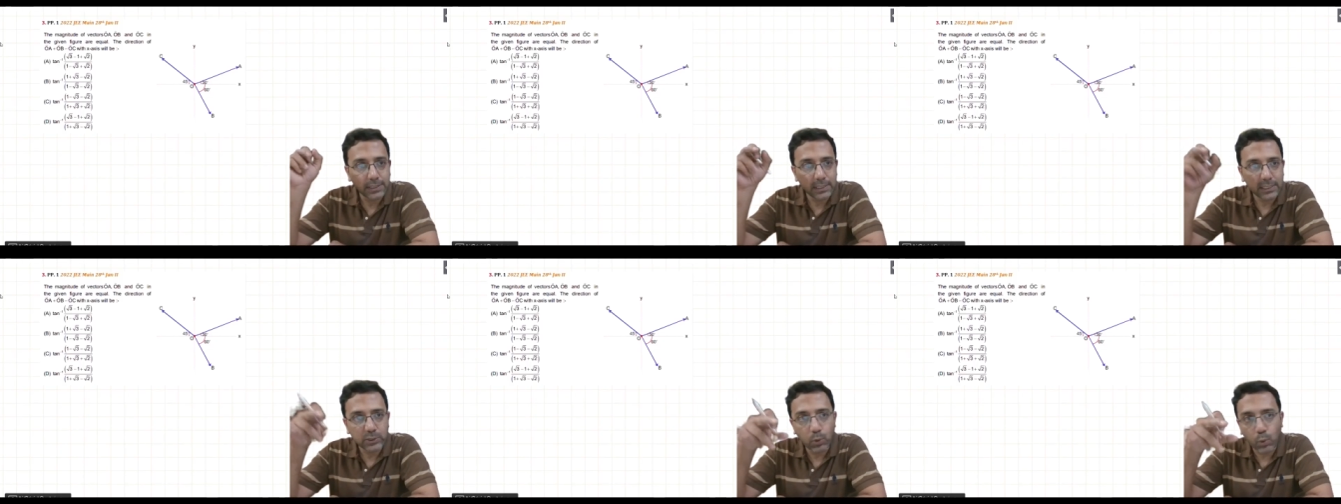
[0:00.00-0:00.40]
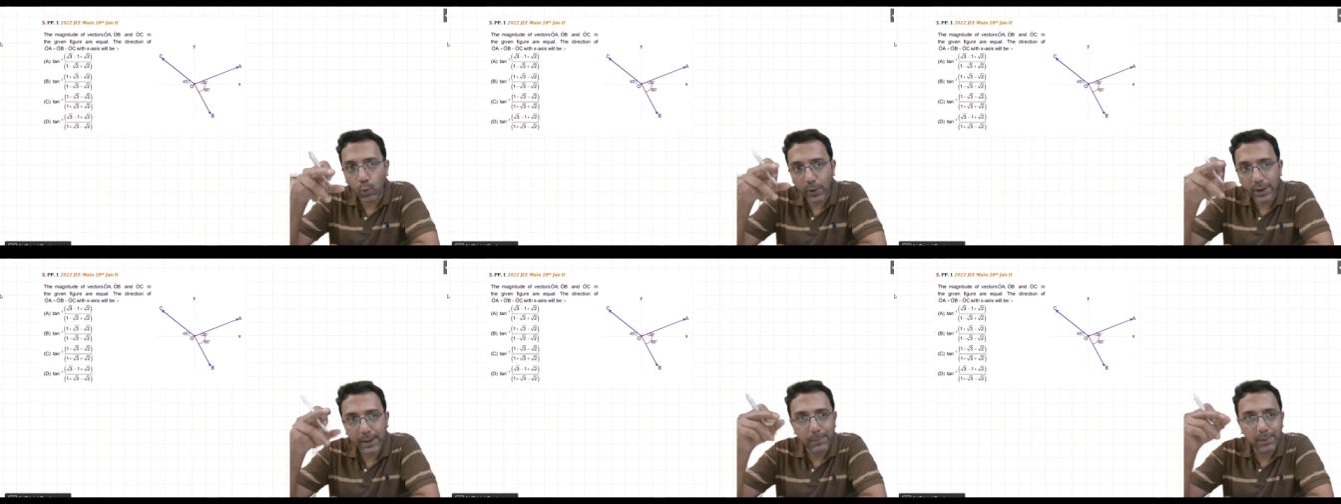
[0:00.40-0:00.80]
that is
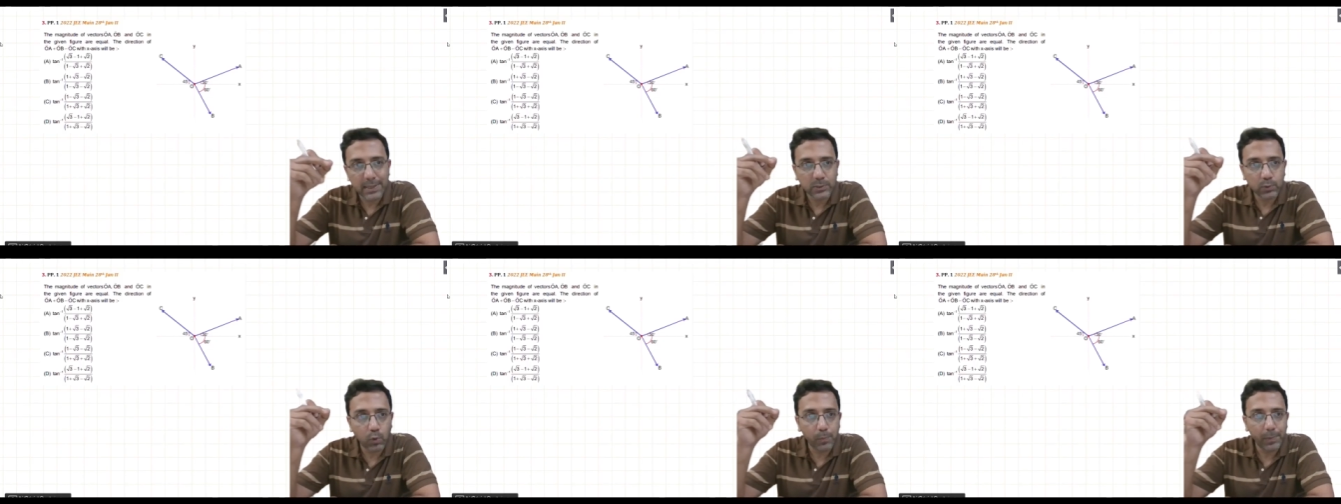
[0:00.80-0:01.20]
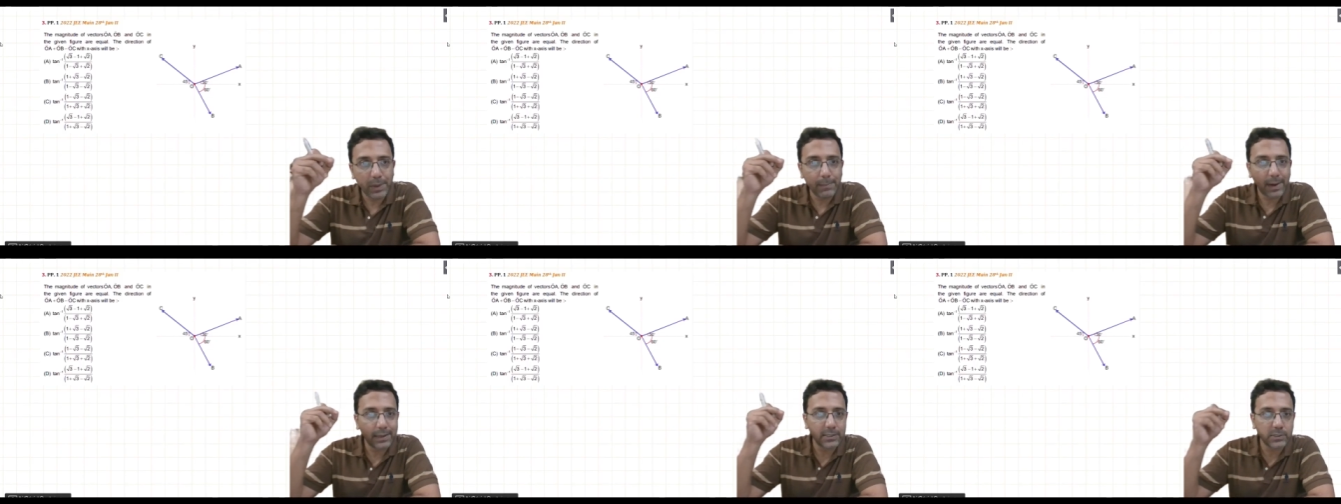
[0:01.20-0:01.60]
OA plus OB
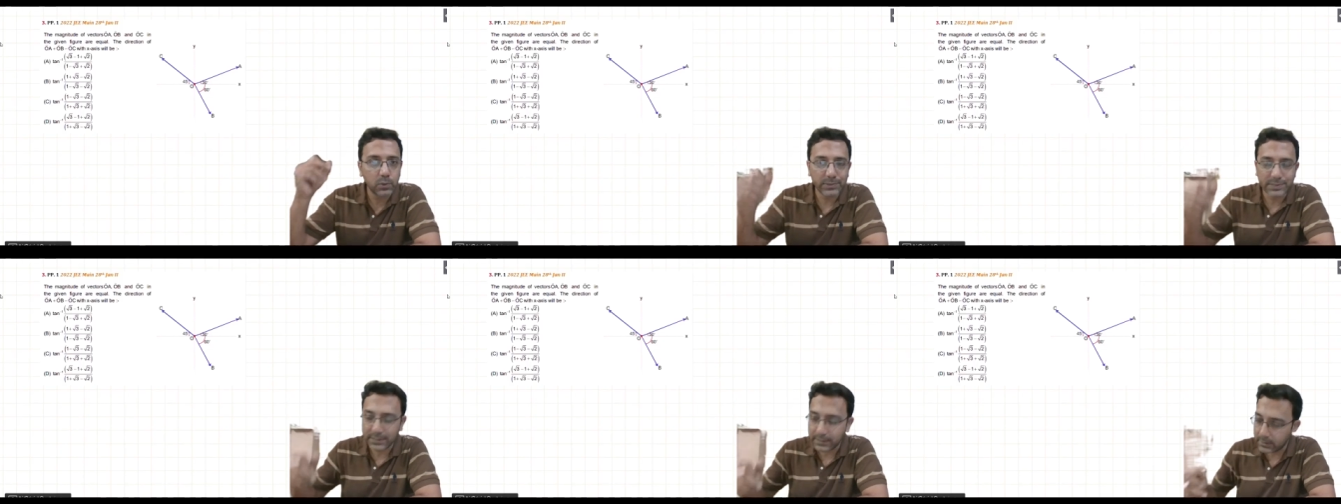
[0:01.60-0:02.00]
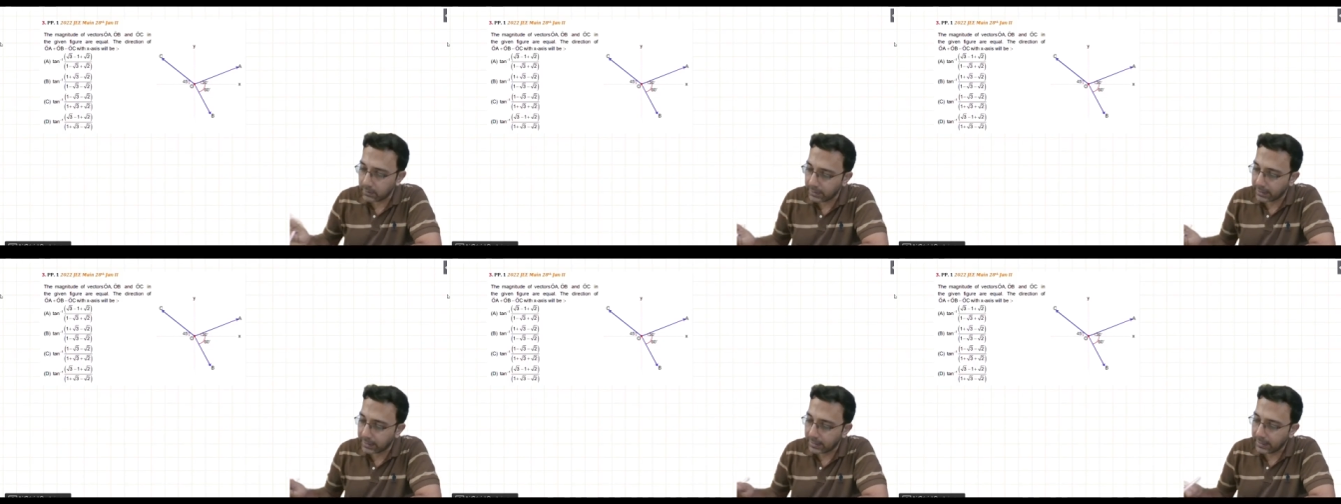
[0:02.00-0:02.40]
minus OC.
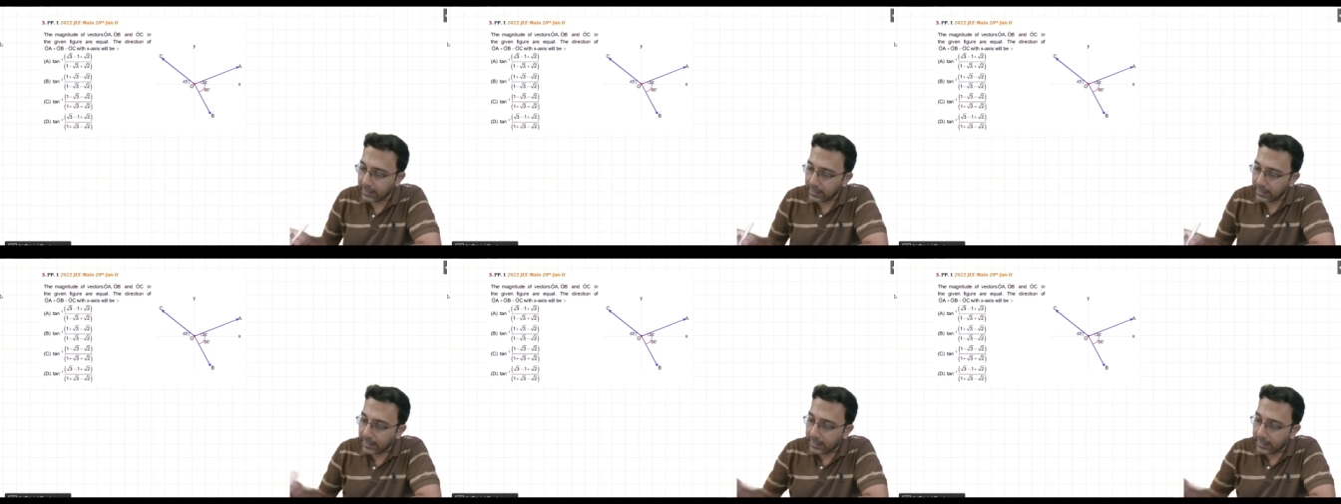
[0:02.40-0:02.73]
Okay.